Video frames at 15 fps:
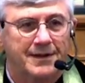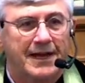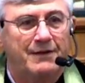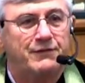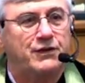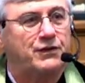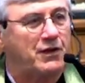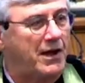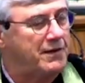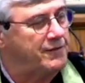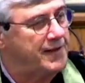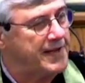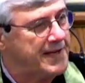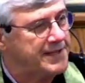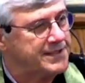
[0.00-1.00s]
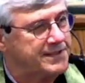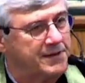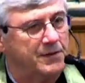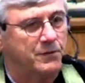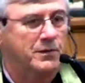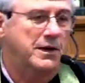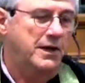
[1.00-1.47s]
Have you thought of this?
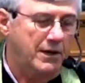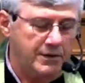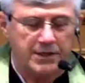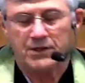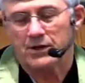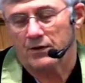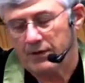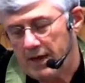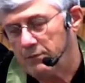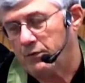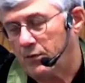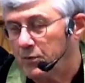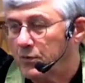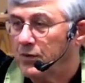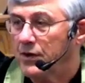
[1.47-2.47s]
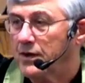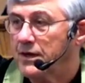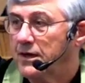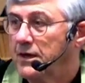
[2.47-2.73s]
Well, you know, that won't work."